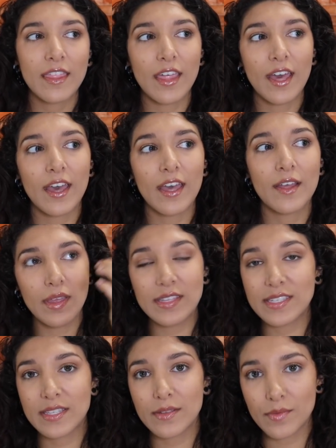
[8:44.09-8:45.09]
that
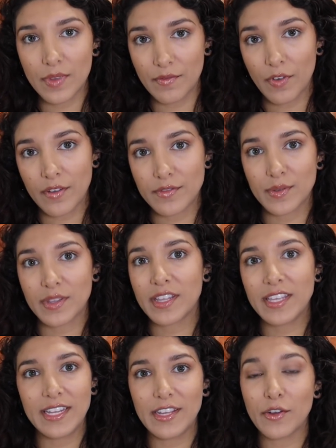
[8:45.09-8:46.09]
is involved with
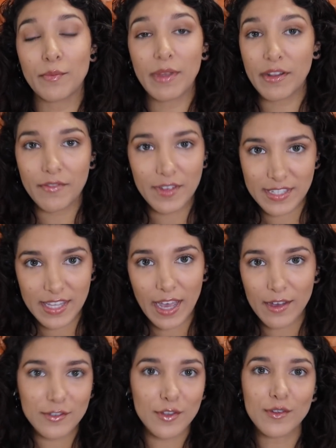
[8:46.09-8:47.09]
cleaning or benefits the
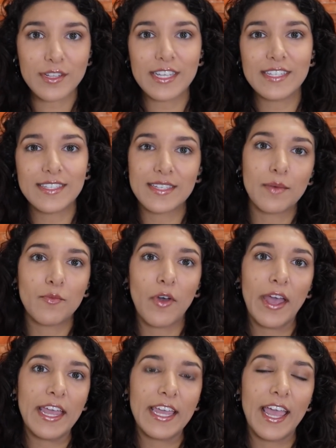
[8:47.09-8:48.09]
household in some
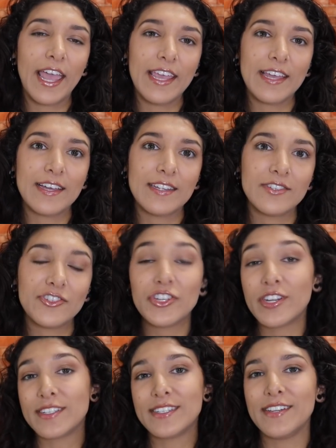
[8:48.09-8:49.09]
way, and she
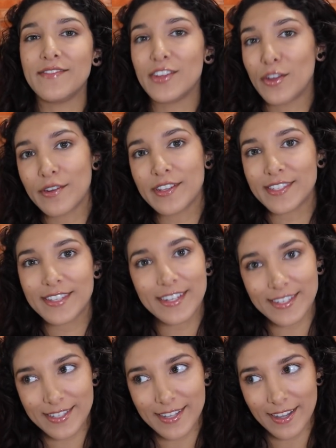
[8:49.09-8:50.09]
doesn't even notice that
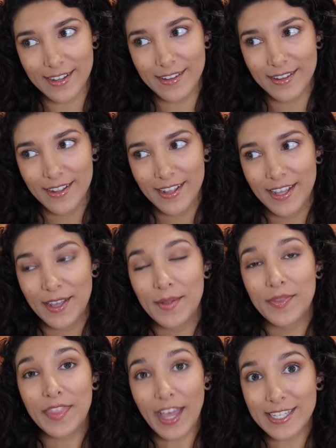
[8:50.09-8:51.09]
it's done.
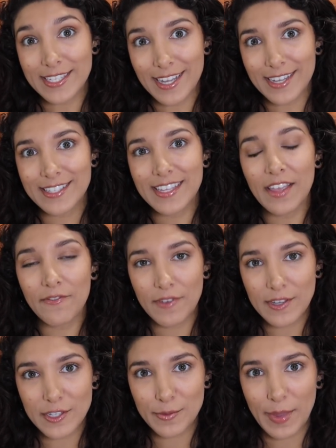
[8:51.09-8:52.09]
That sucks. It
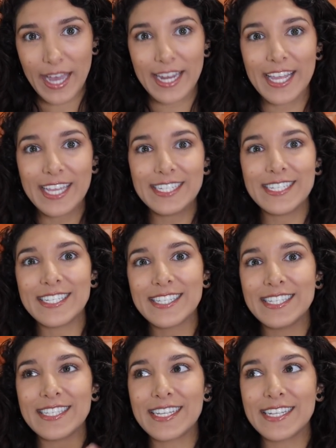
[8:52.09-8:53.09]
feels bad. It
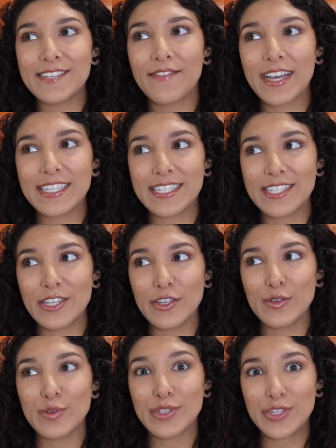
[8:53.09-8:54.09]
disincentivizes
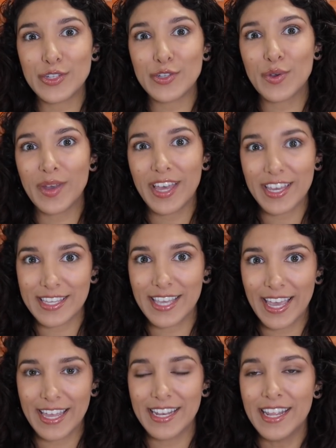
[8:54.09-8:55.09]
you to do it
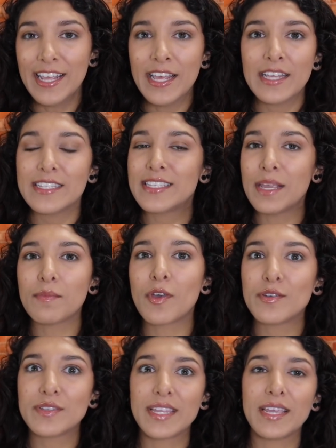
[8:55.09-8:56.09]
again. Same
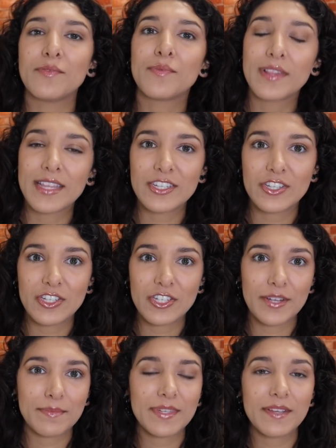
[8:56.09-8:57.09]
goes in
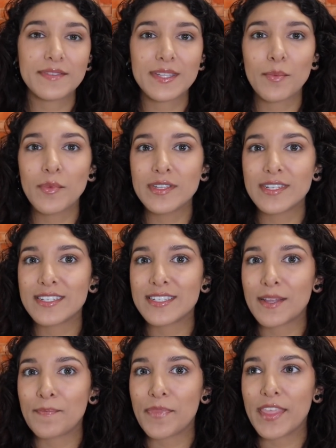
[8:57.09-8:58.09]
relationships. If someone does
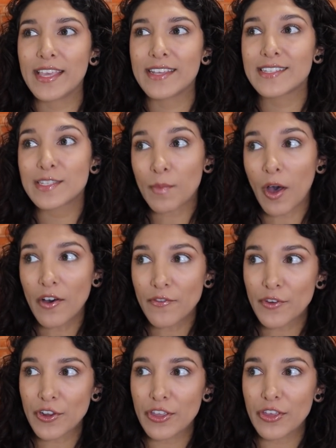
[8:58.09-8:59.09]
something small
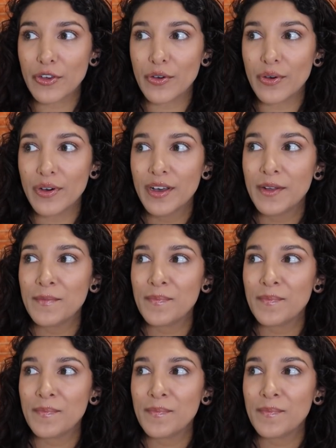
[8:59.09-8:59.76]
for you,